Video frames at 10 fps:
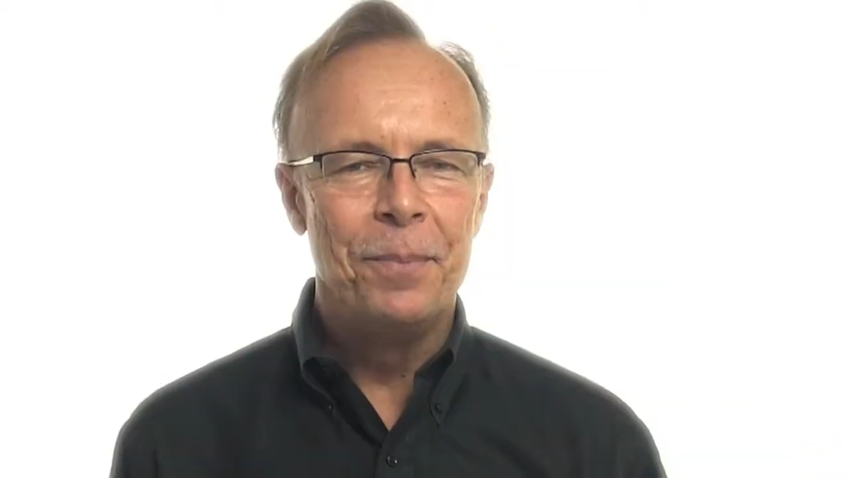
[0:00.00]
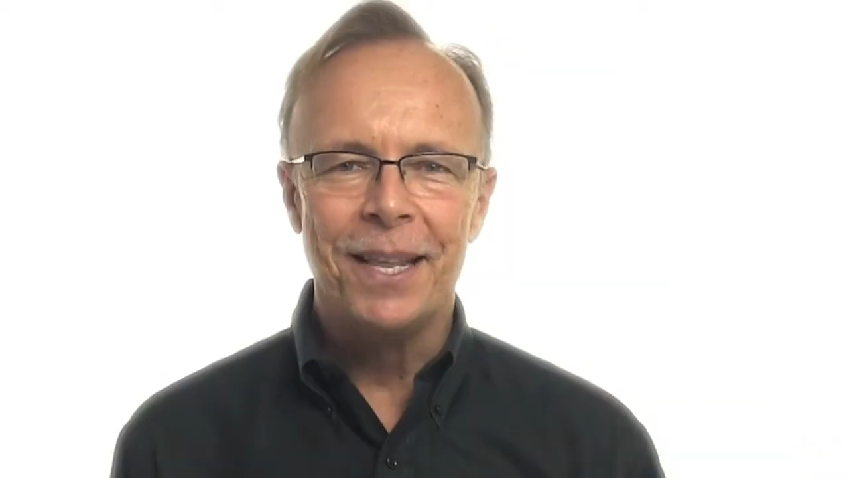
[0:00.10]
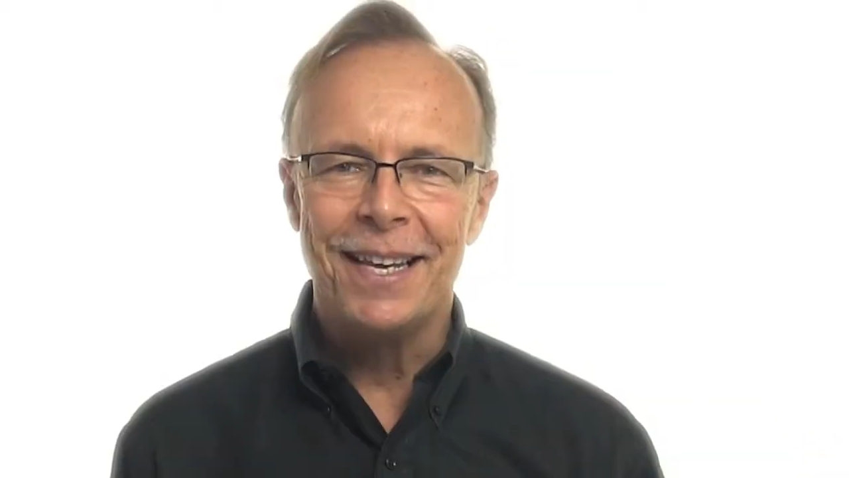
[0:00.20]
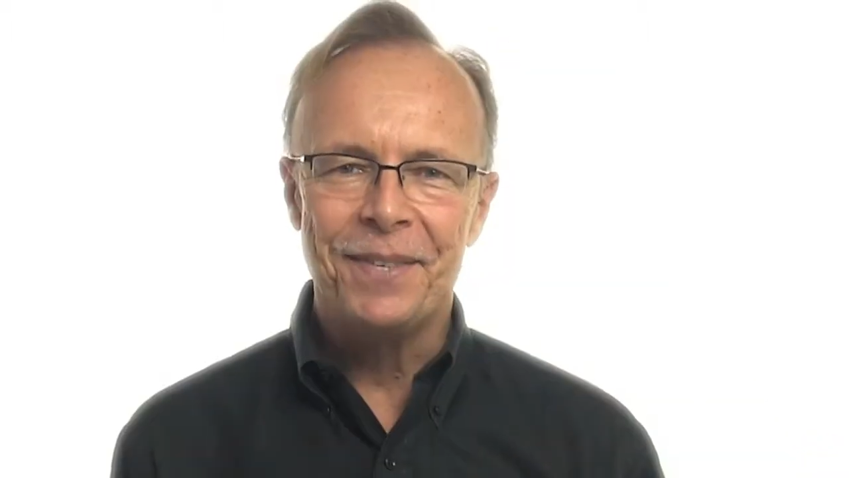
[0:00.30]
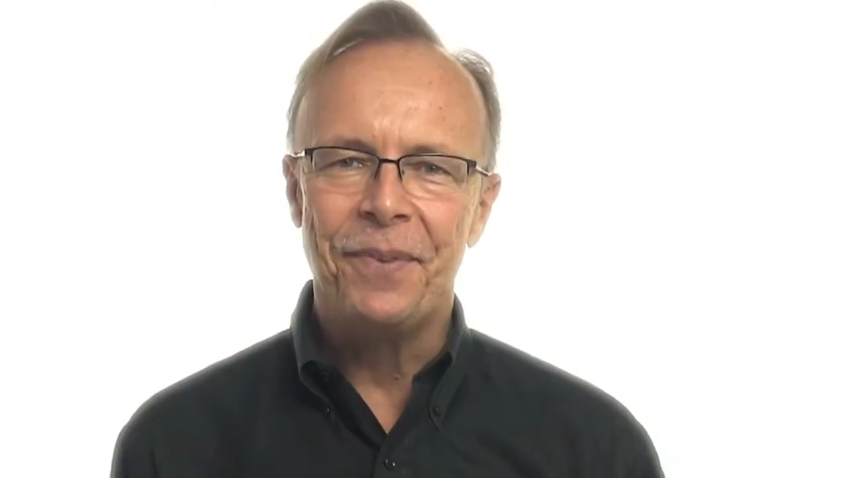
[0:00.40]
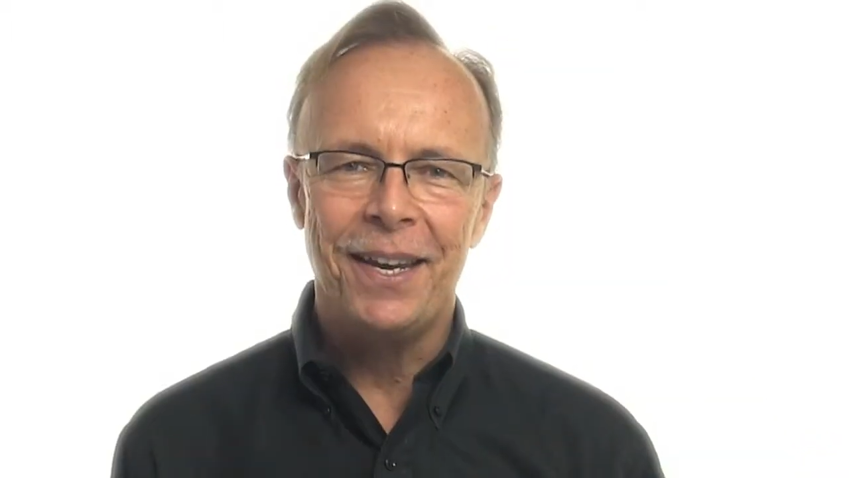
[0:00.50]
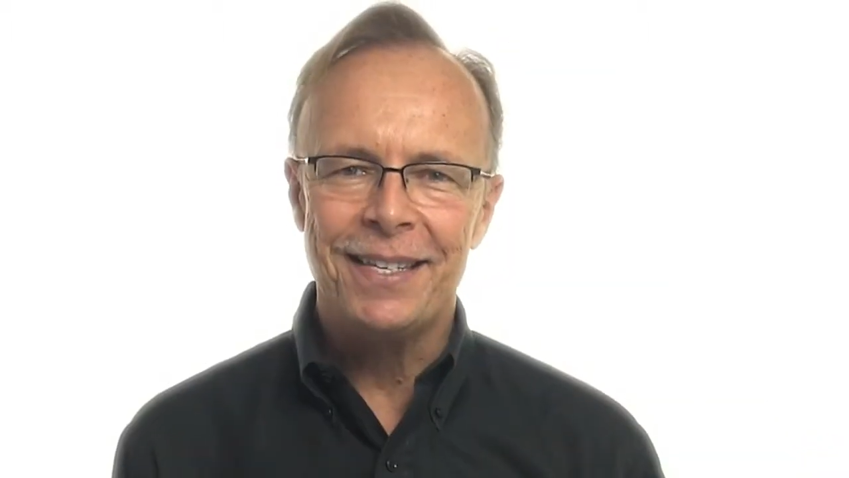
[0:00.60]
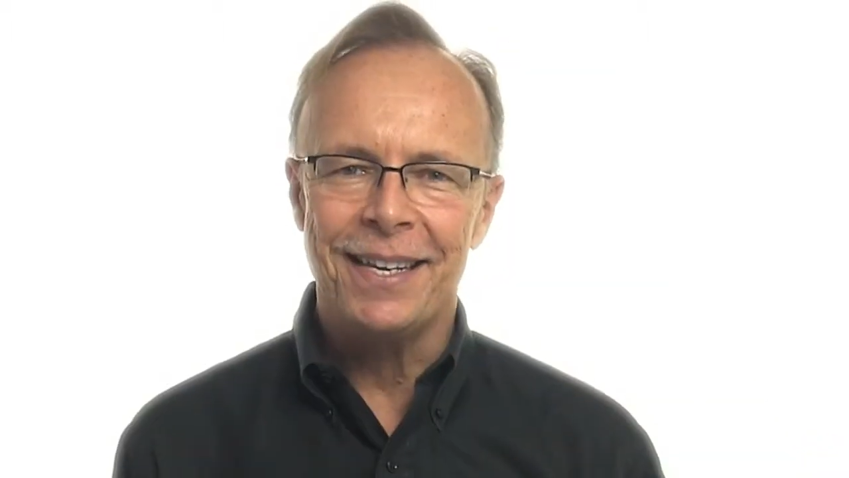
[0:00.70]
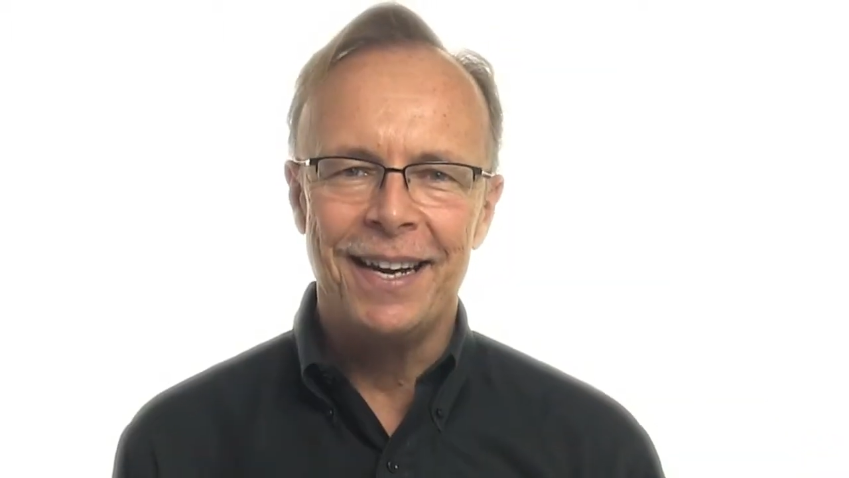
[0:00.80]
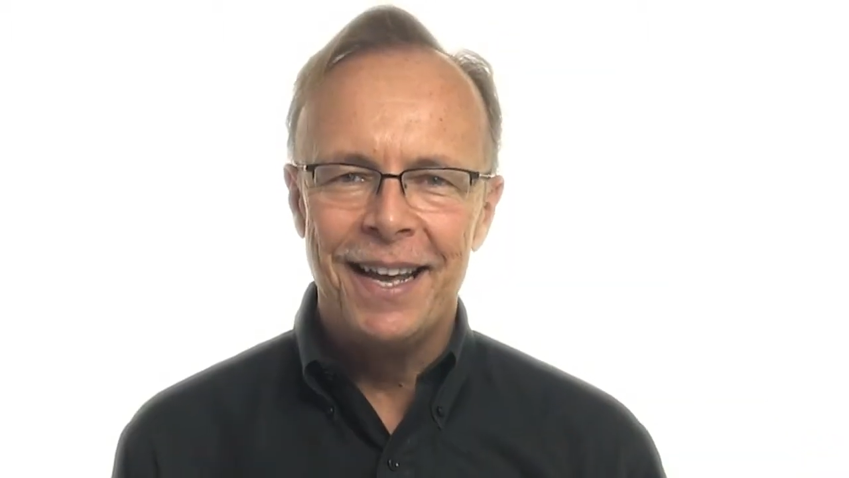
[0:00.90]
But let's
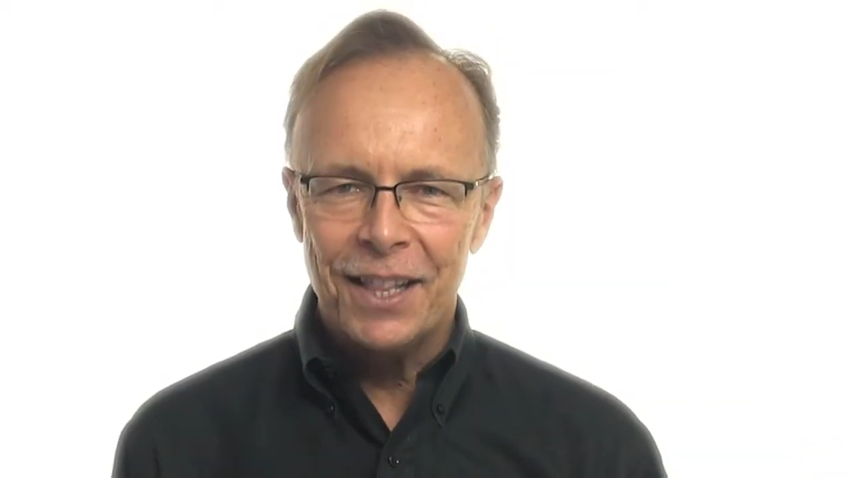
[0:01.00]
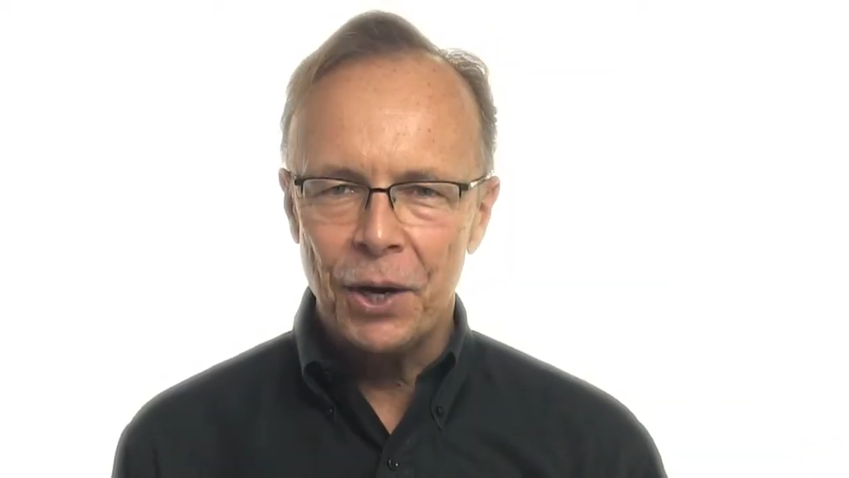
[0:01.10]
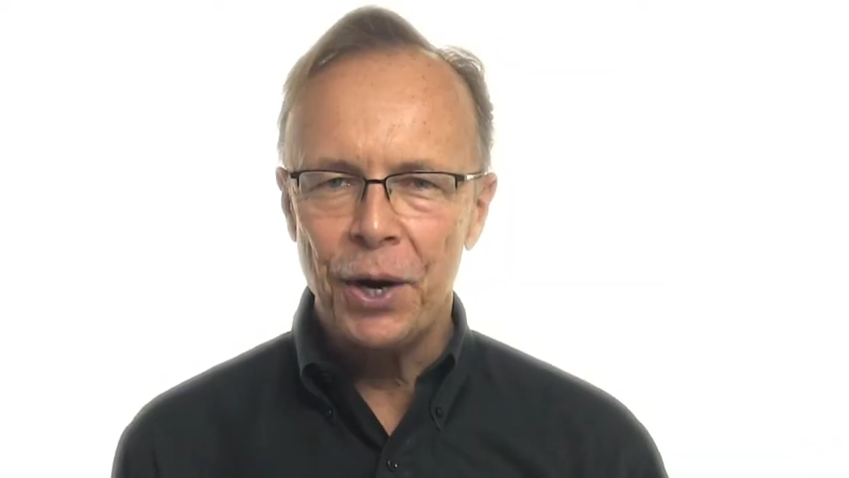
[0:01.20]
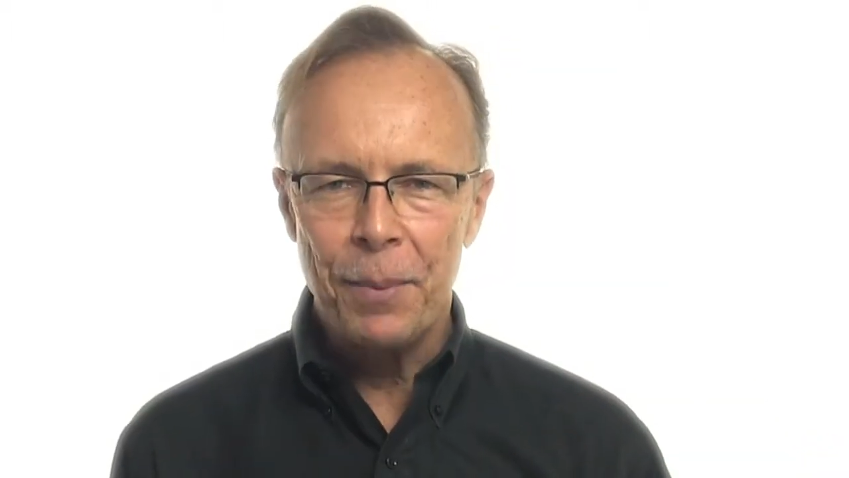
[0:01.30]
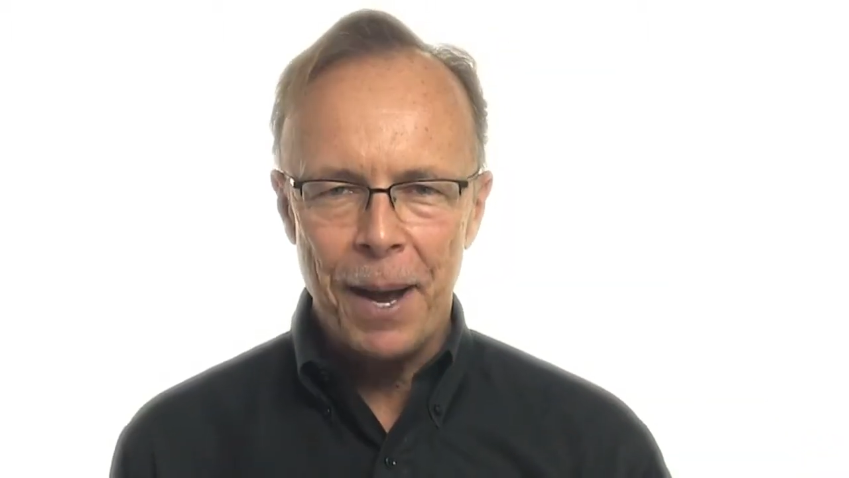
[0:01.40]
face it, learning